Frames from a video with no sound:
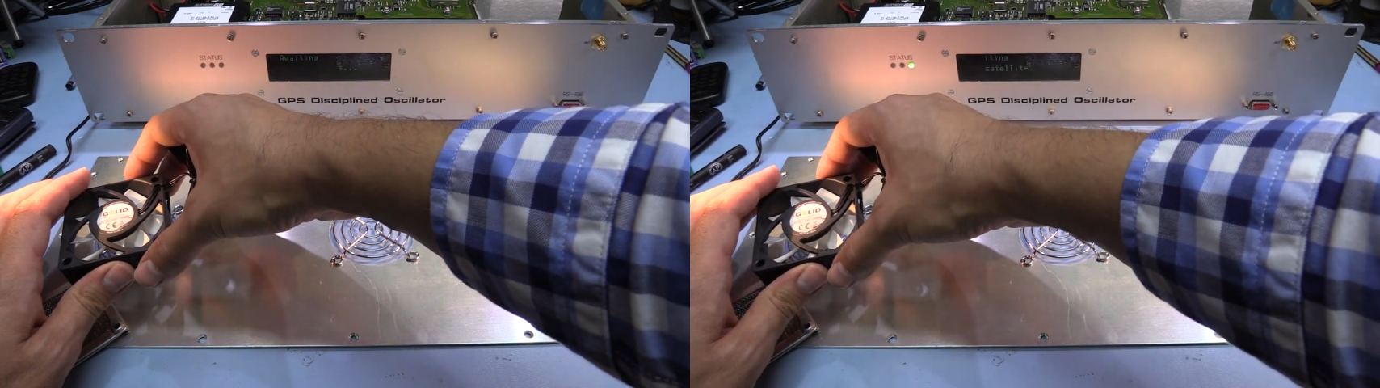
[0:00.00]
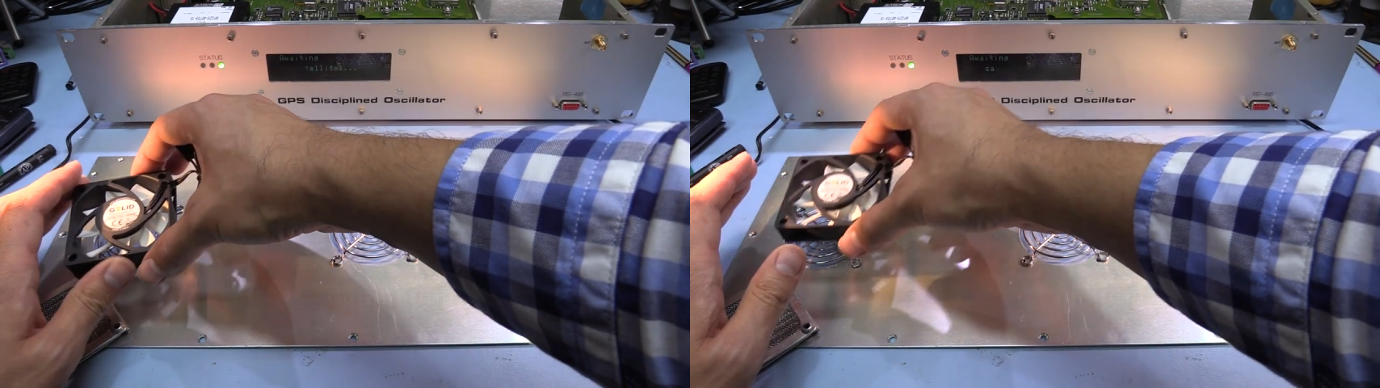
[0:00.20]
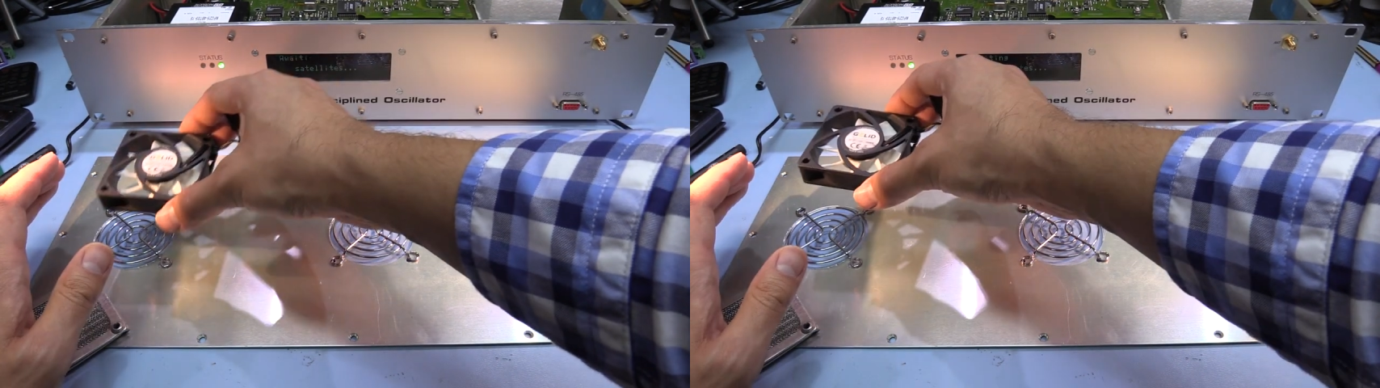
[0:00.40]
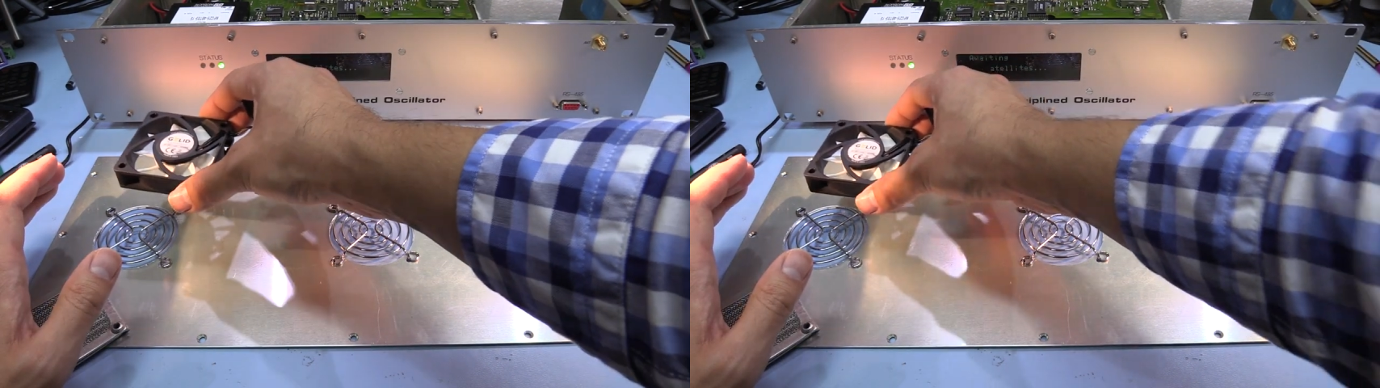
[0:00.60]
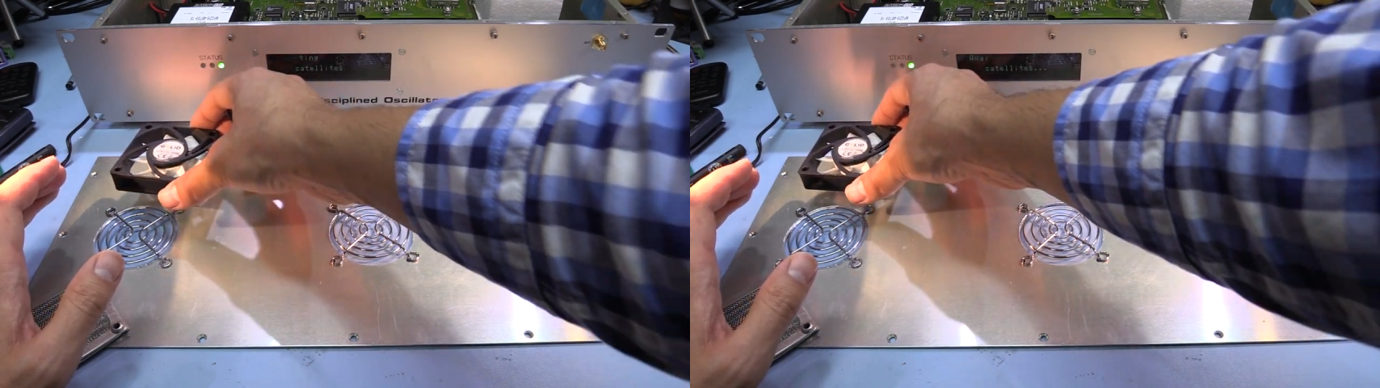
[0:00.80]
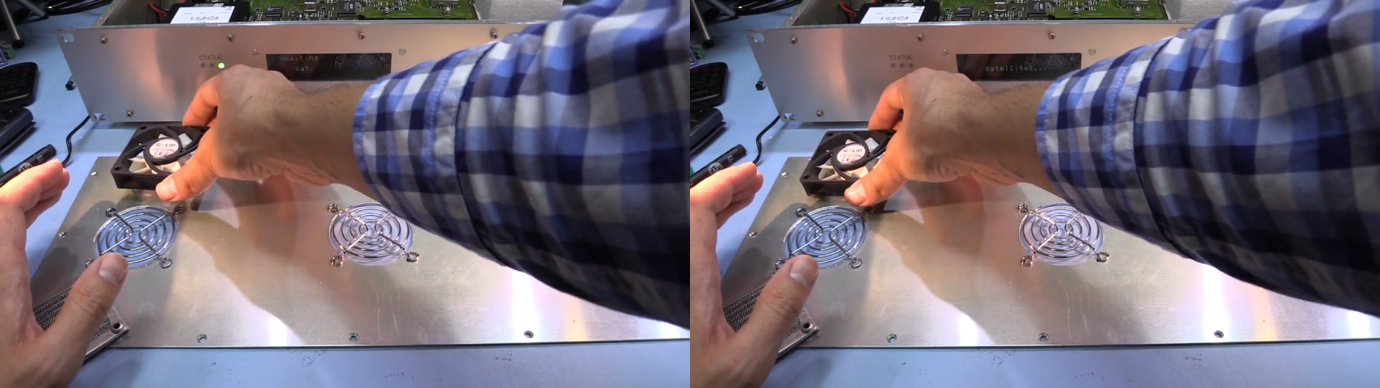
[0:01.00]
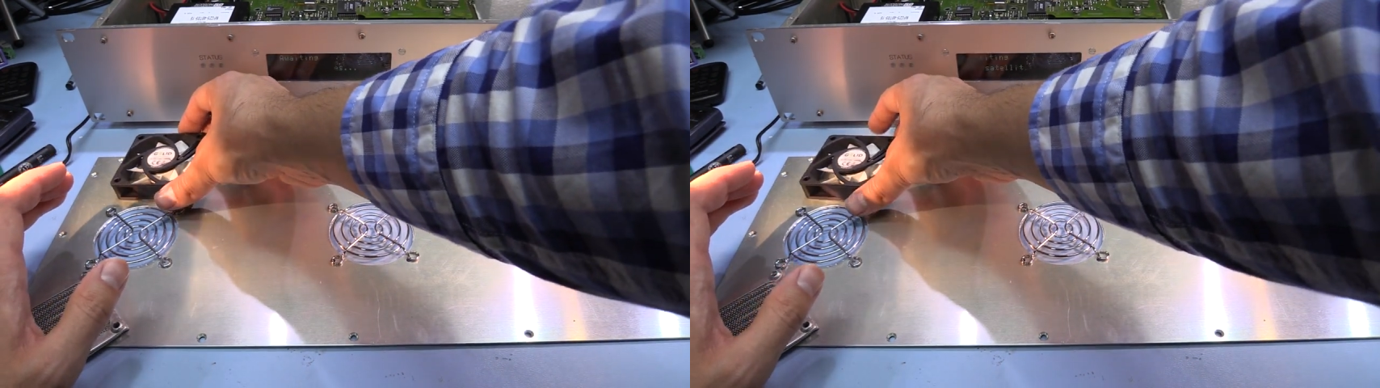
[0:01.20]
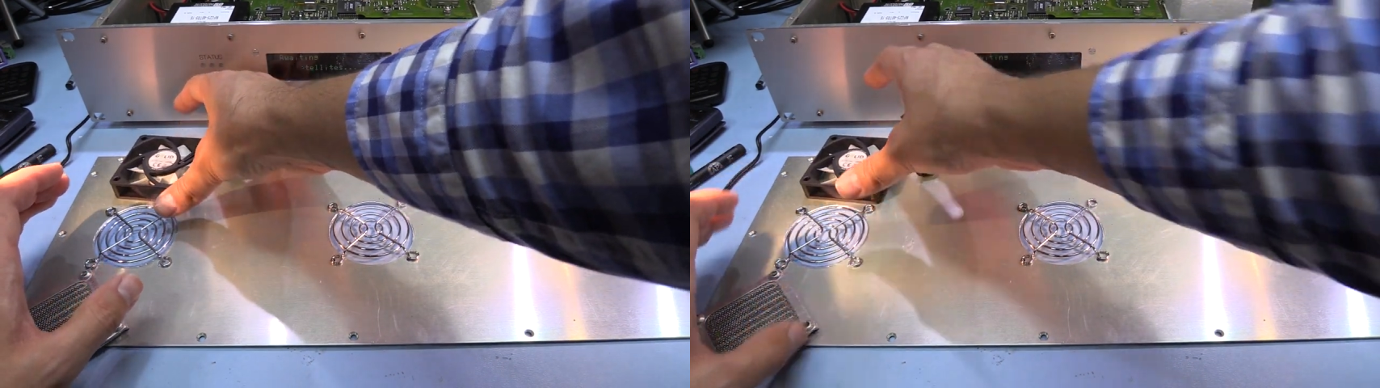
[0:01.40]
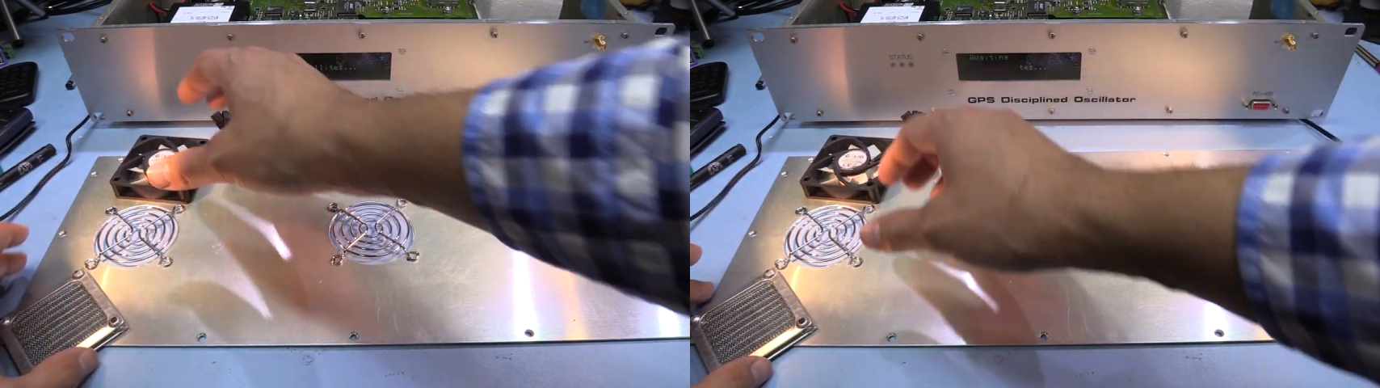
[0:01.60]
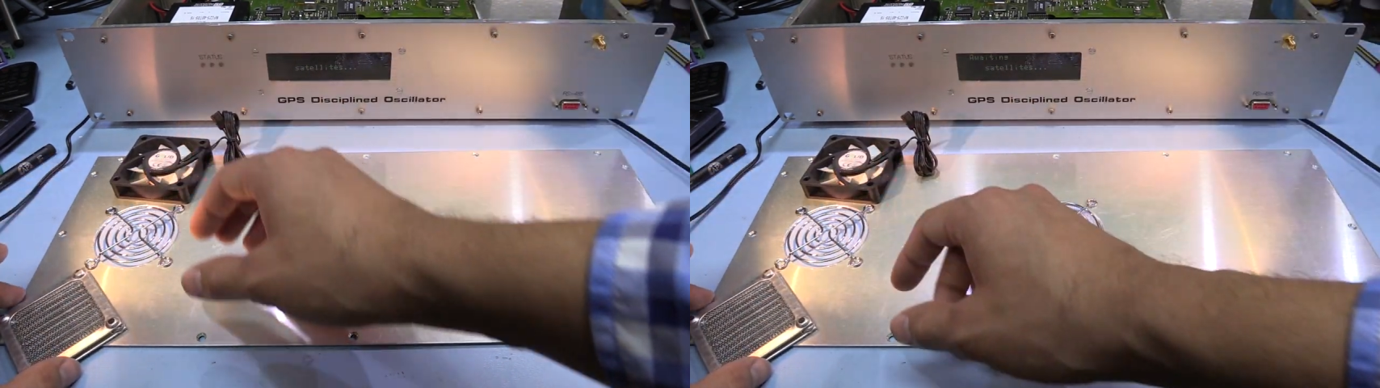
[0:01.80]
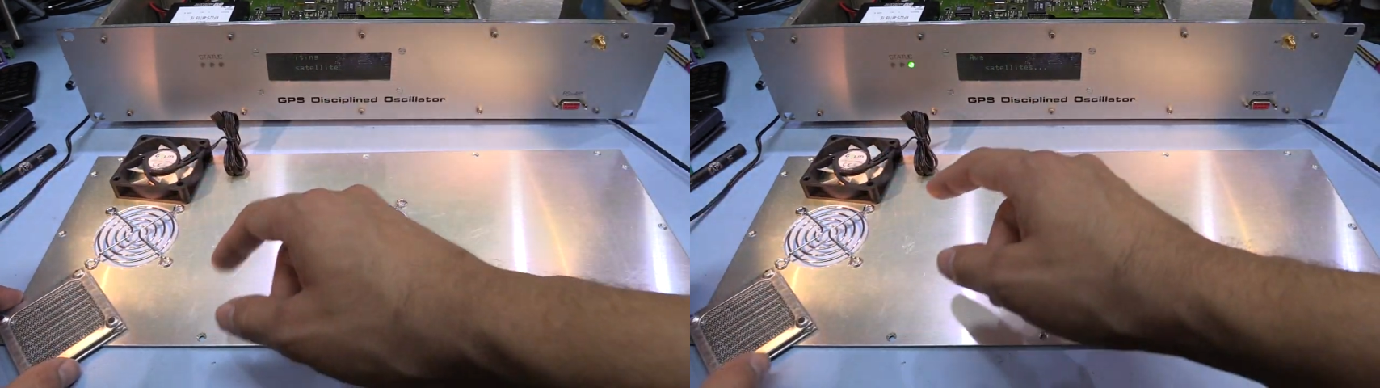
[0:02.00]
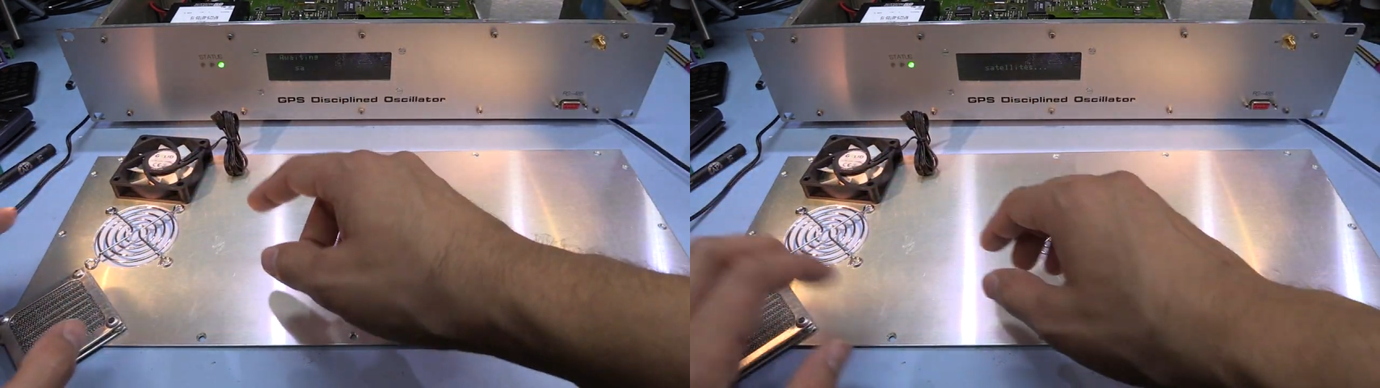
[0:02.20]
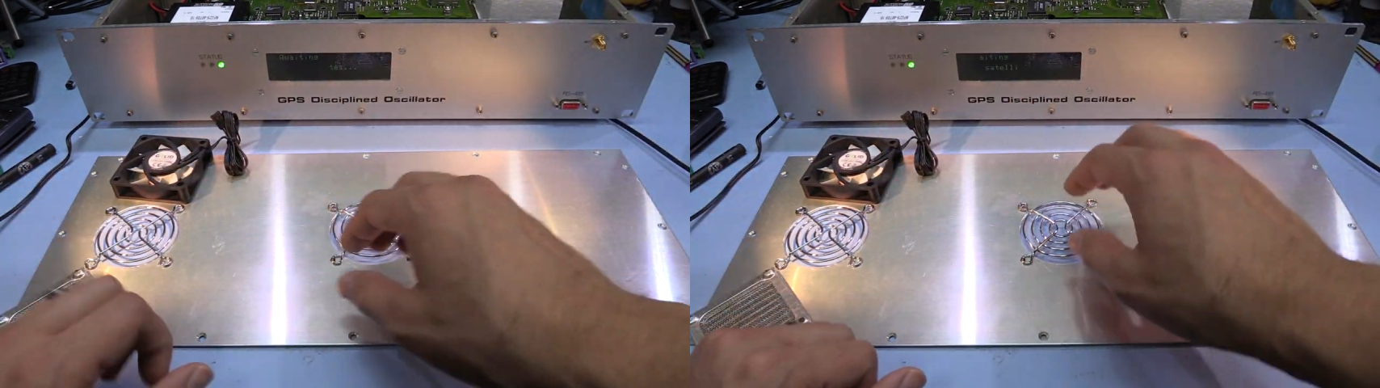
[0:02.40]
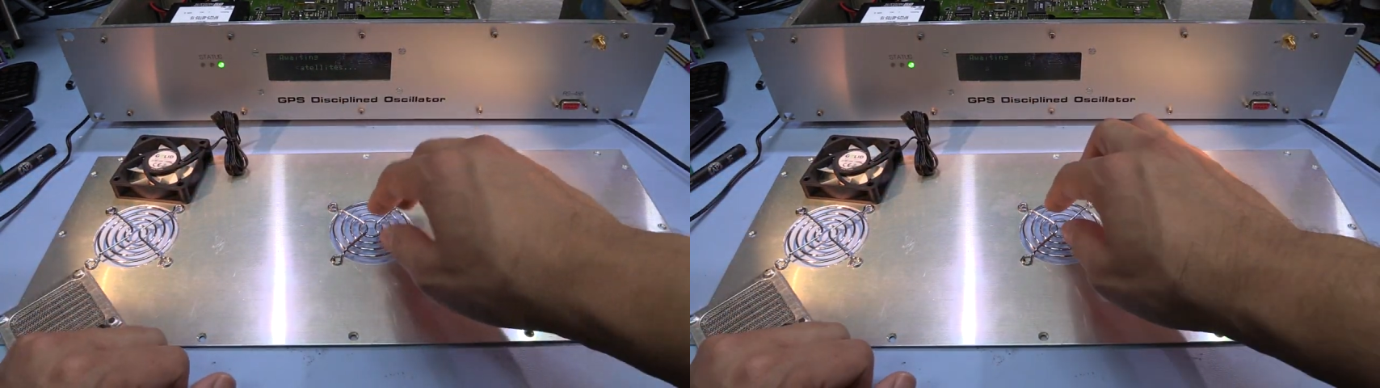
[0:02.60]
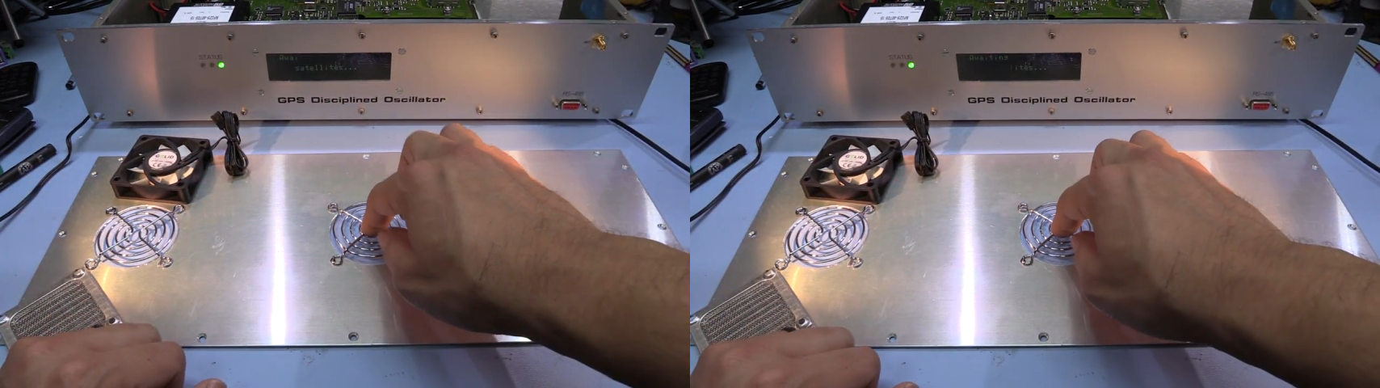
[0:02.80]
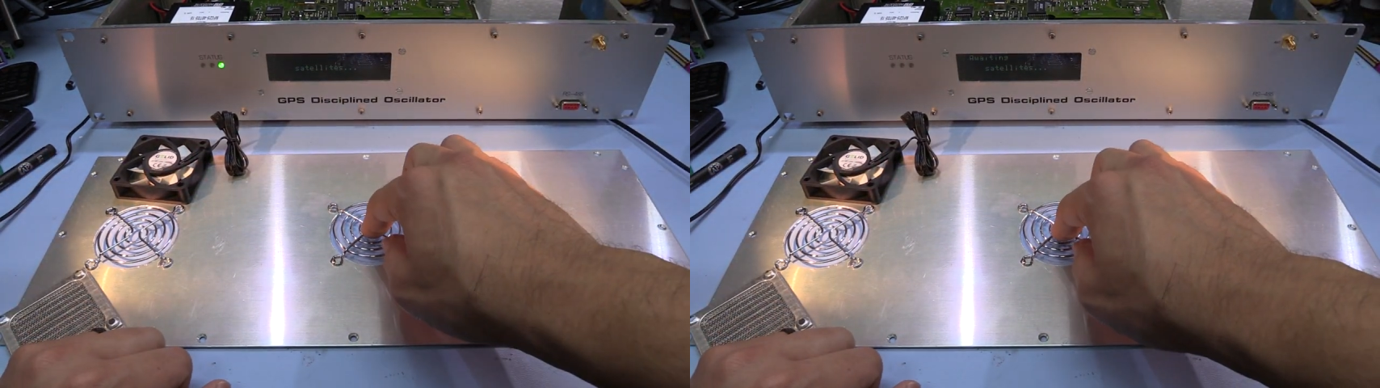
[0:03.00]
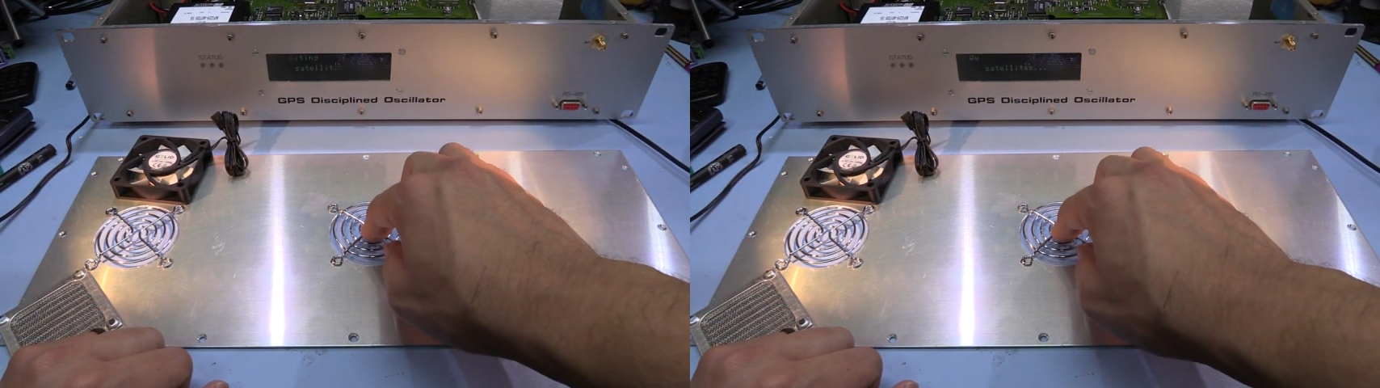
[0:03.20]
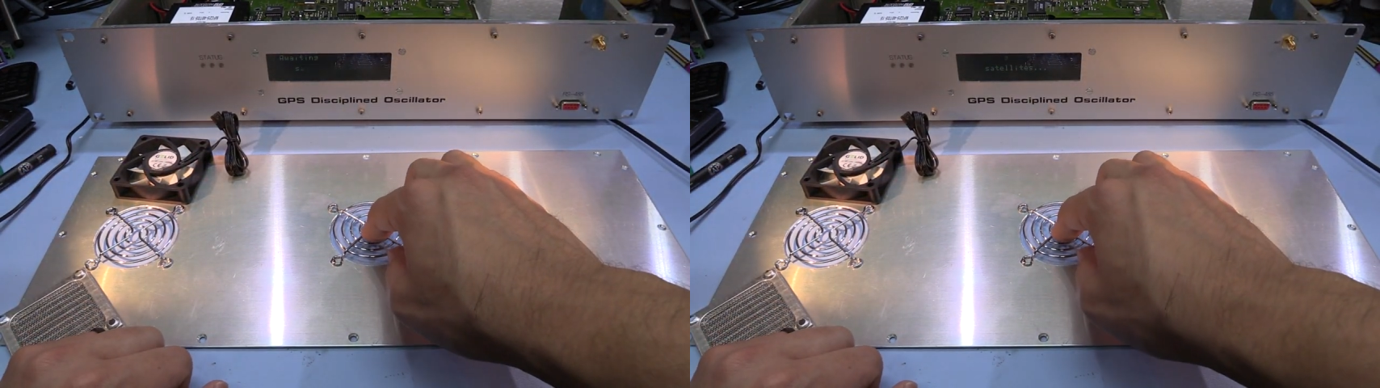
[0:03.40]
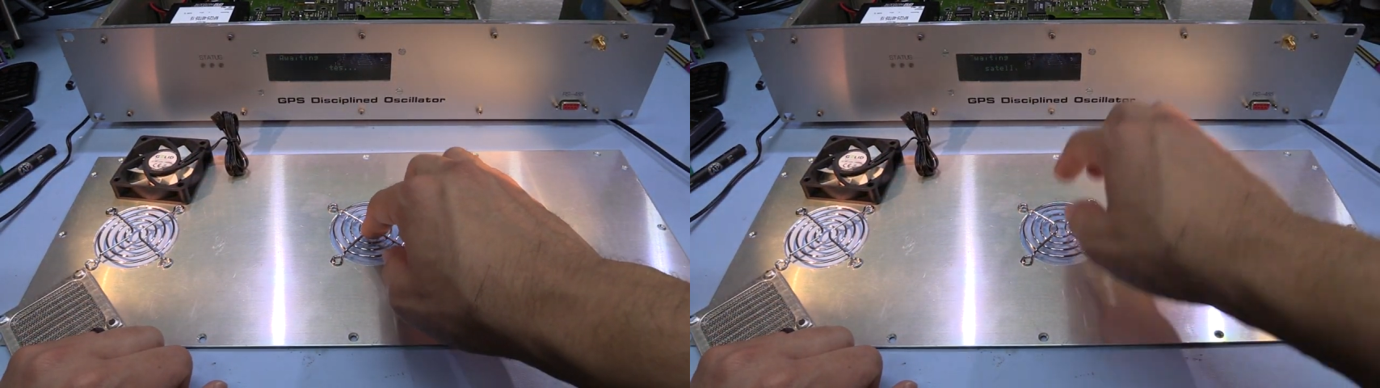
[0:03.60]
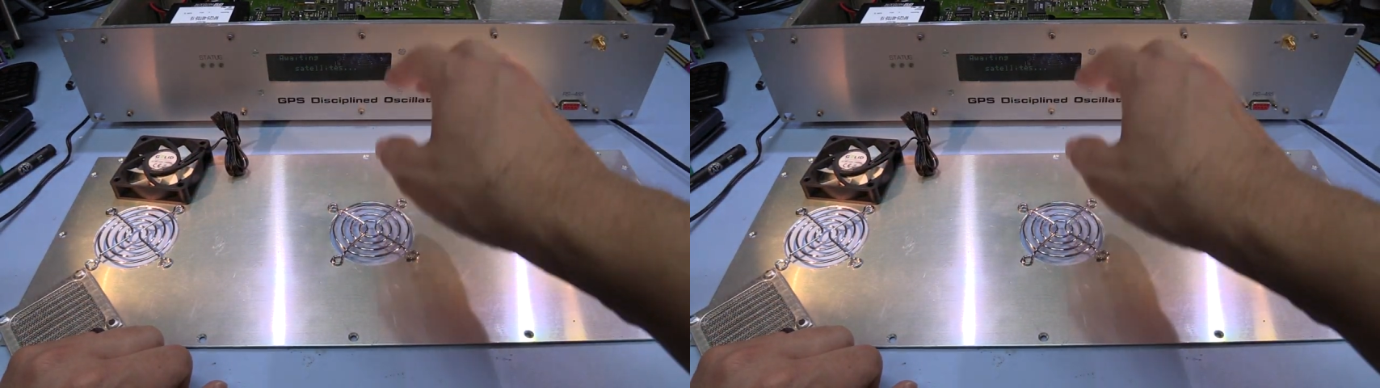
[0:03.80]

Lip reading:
[unreadable: no face in view]